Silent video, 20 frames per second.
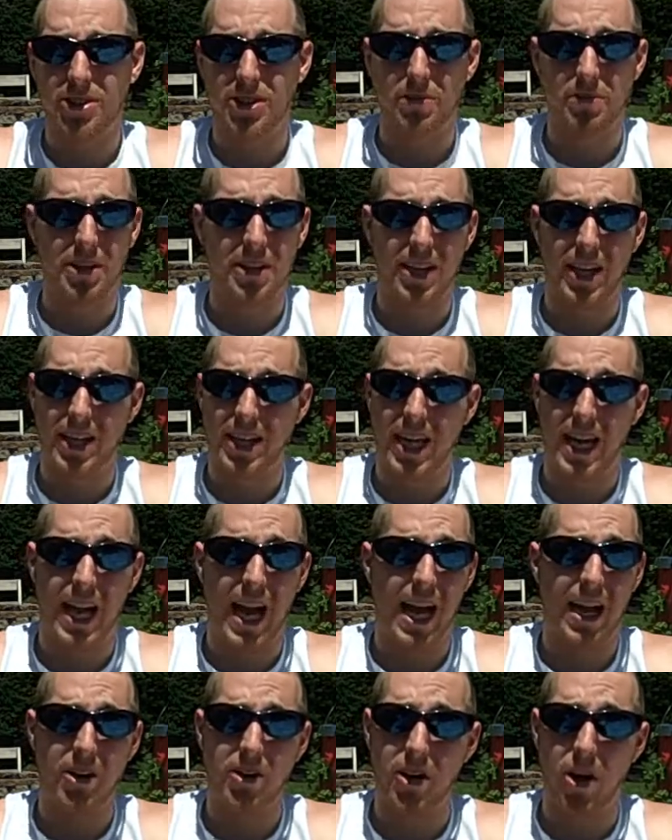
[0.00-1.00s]
or something like
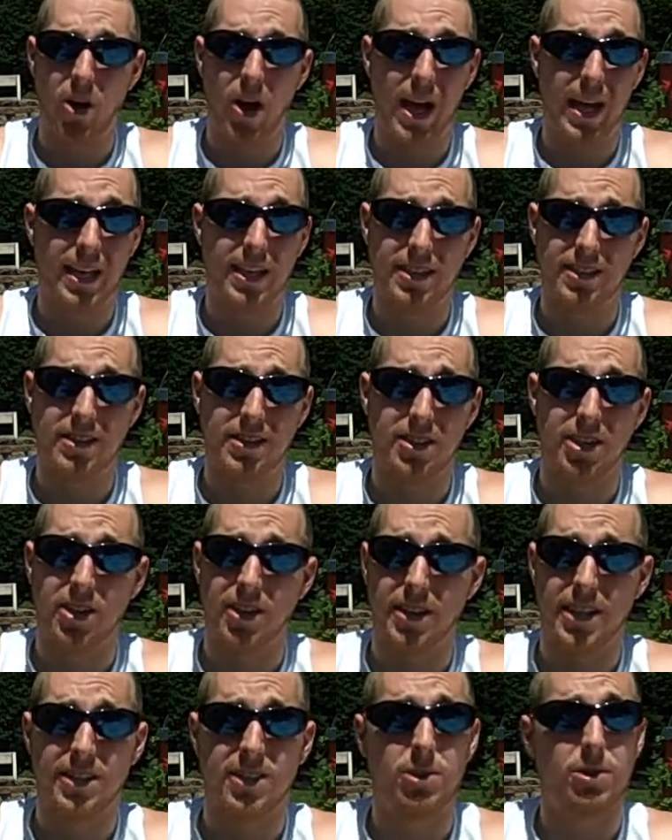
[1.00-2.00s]
that. I don't know.
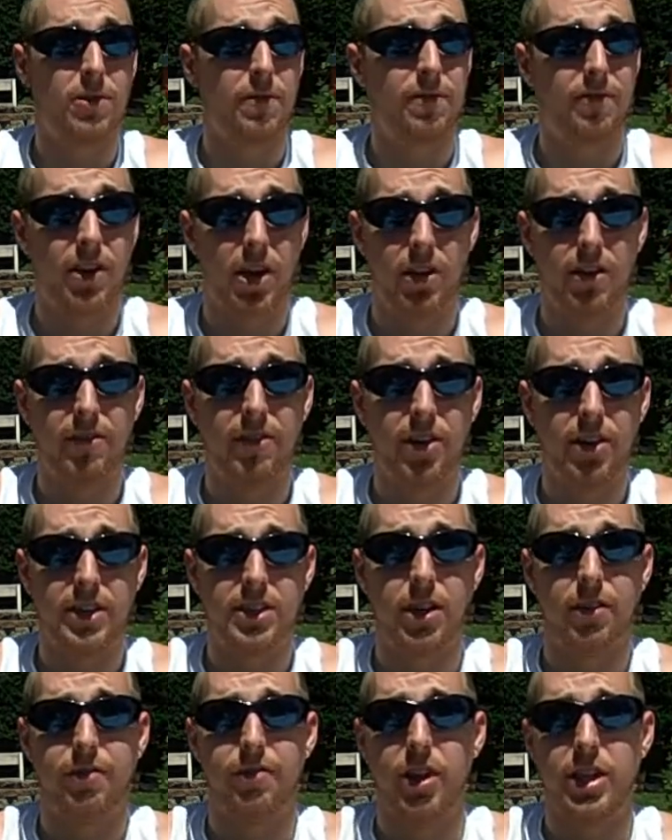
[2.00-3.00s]
This is a very, very
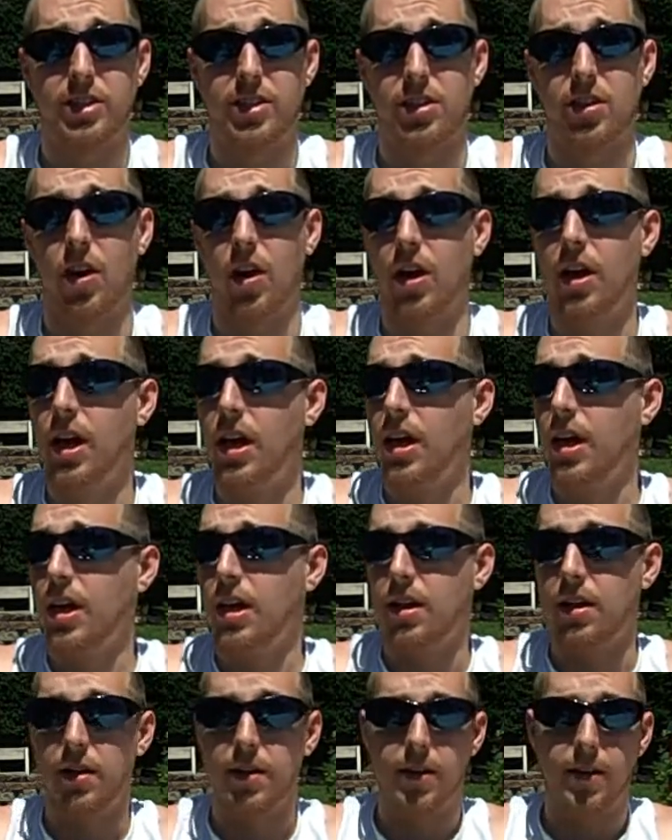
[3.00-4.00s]
tough fight to call.
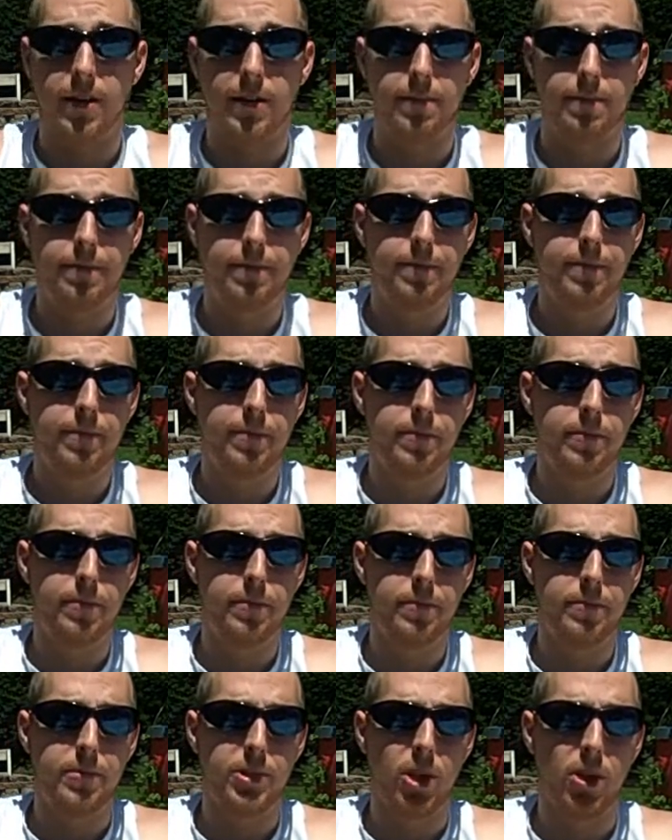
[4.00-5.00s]

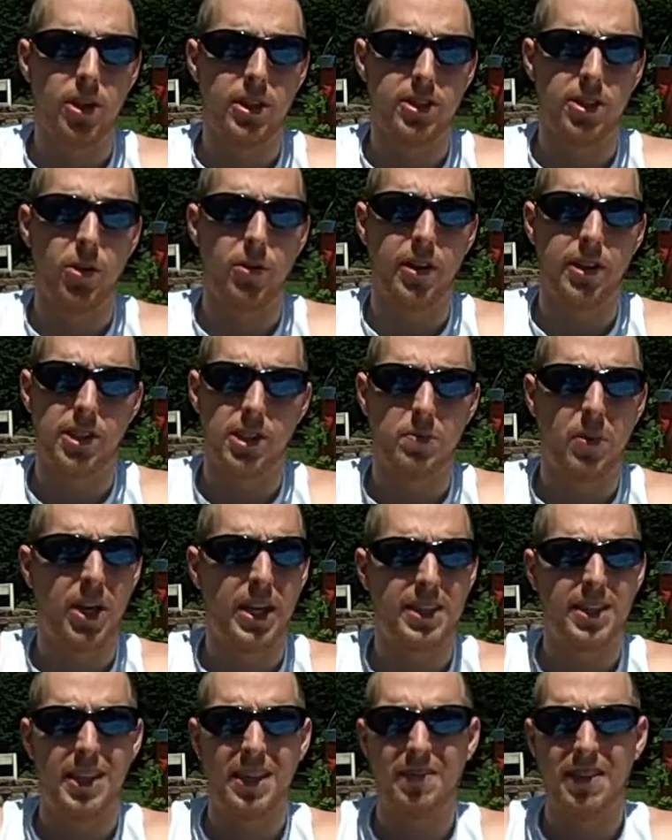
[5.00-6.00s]
So let's go to the
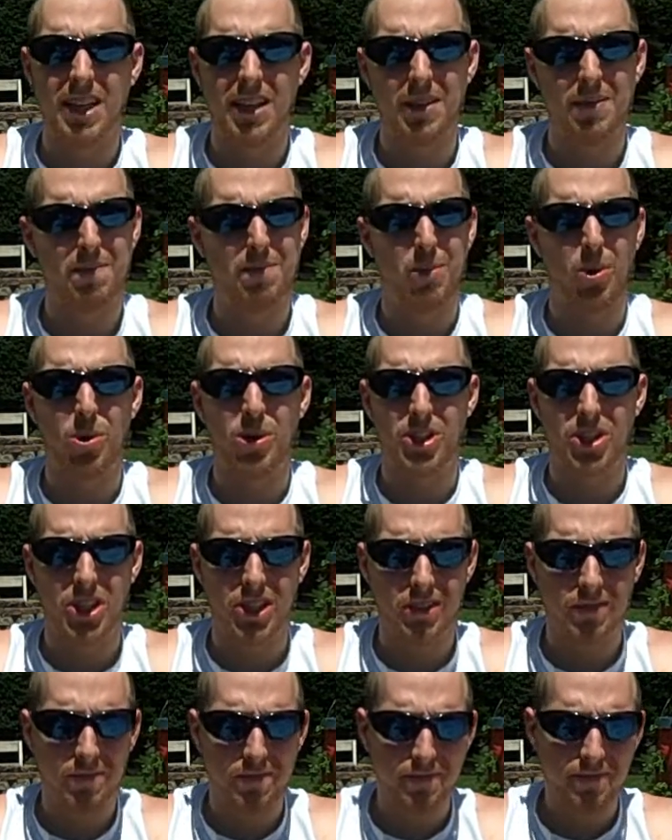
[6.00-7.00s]
Spike TV
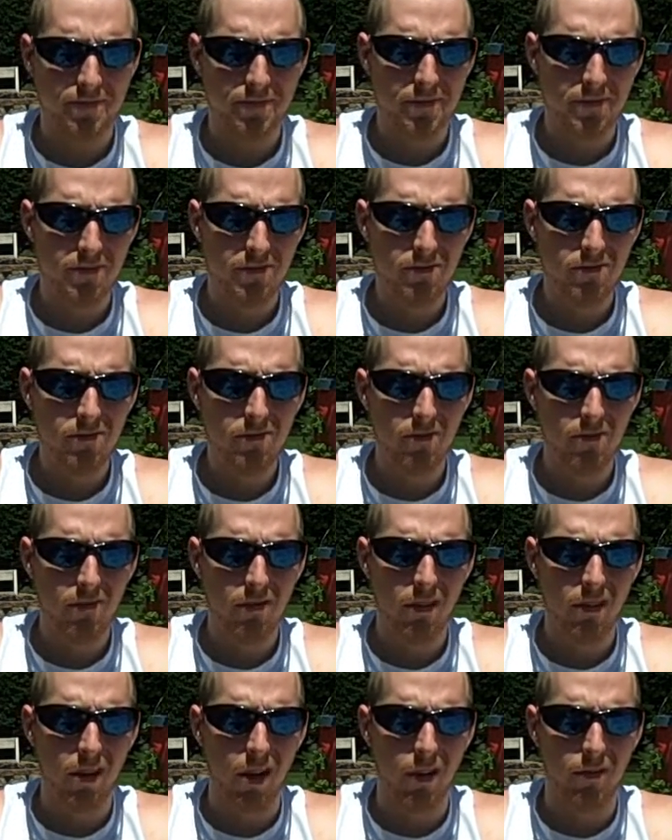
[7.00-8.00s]
portion.
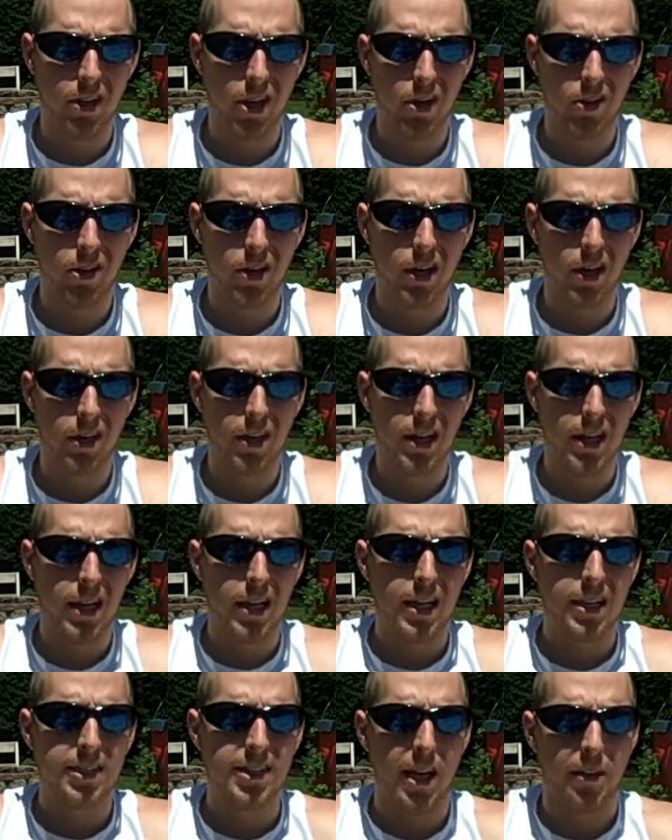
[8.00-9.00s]
of the undercard.
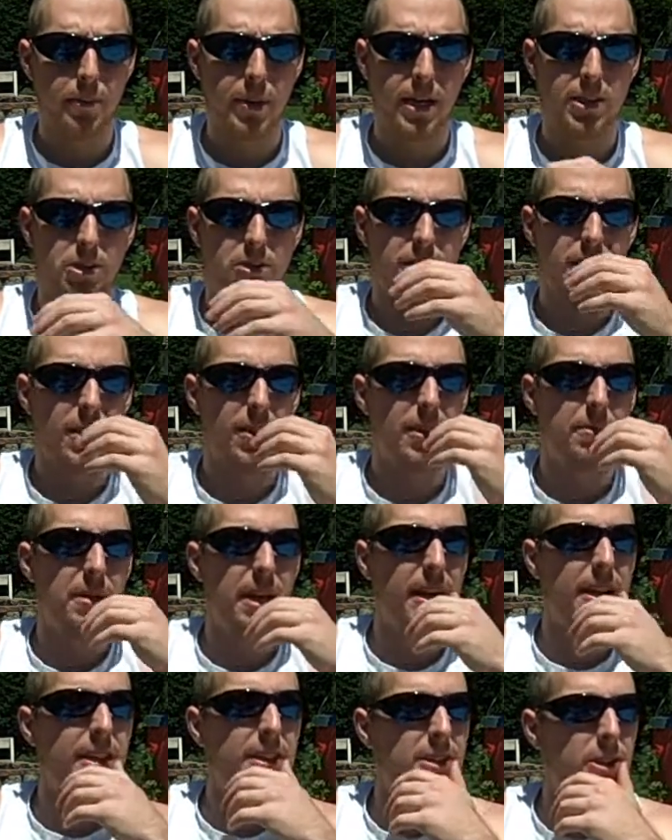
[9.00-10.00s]
Seth Petruzzelli
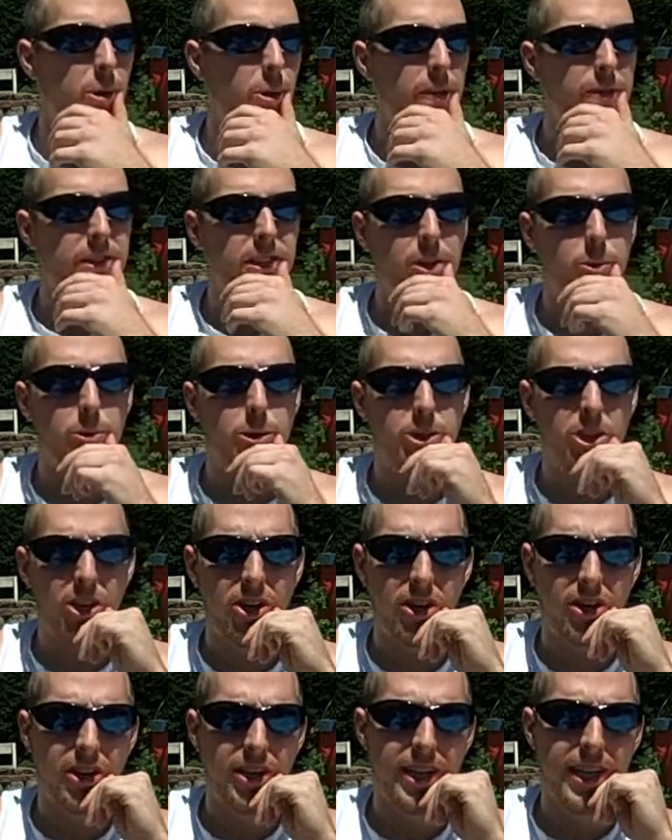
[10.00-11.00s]
making his UFC
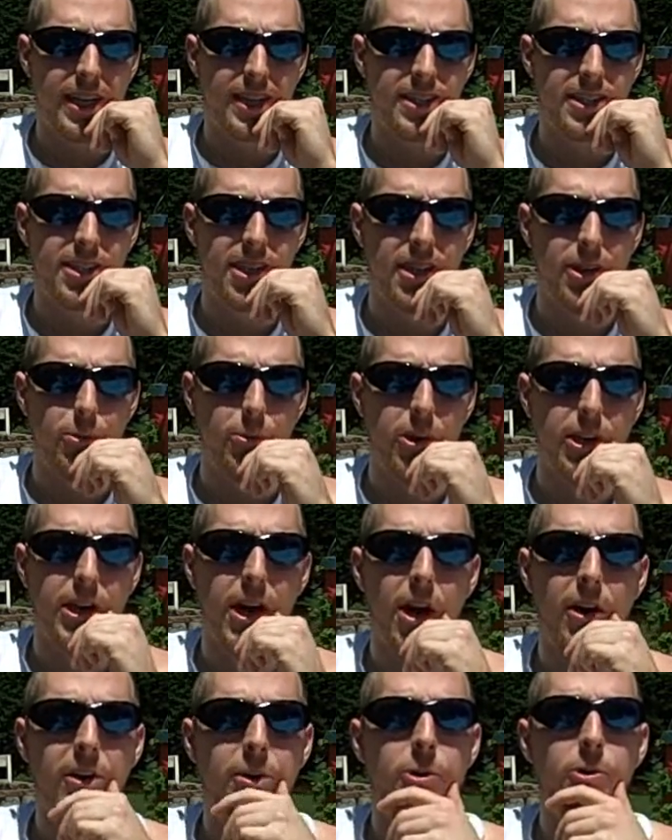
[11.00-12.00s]
return against
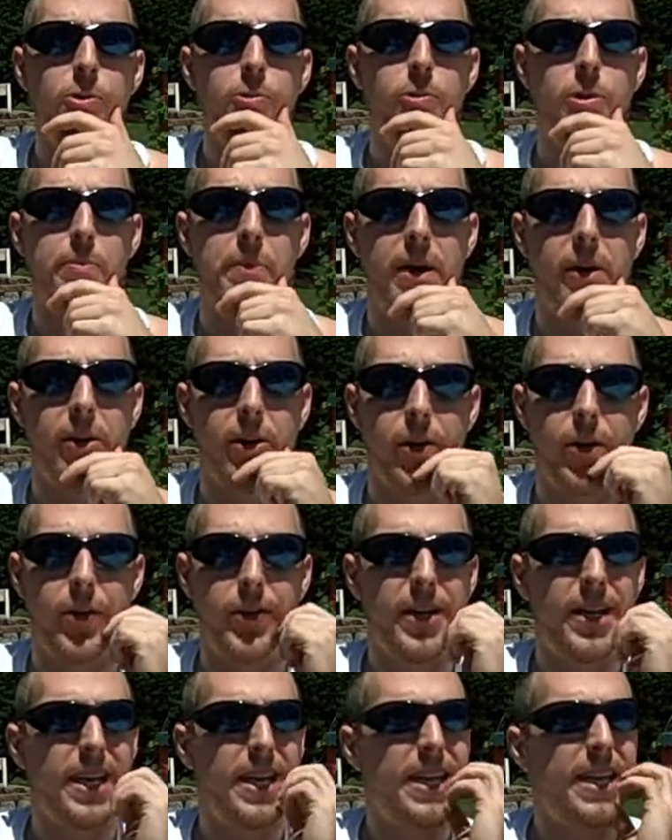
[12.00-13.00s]
Ricardo
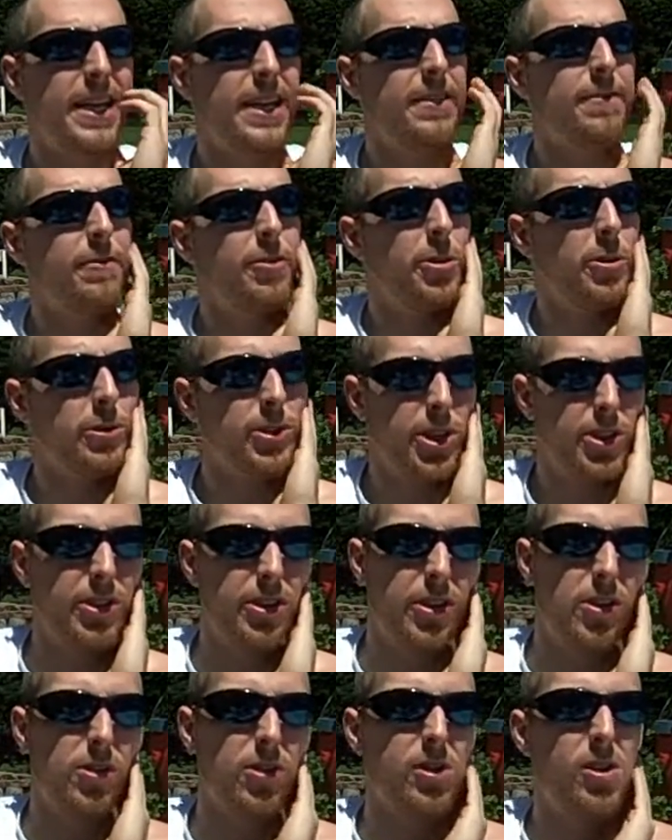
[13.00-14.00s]
Romero. For those of
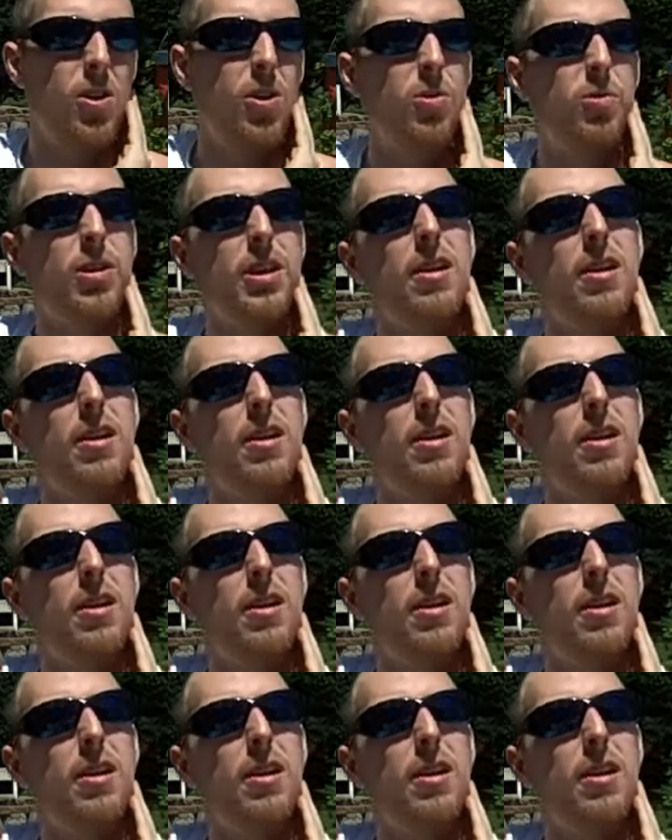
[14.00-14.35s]
you who don't know,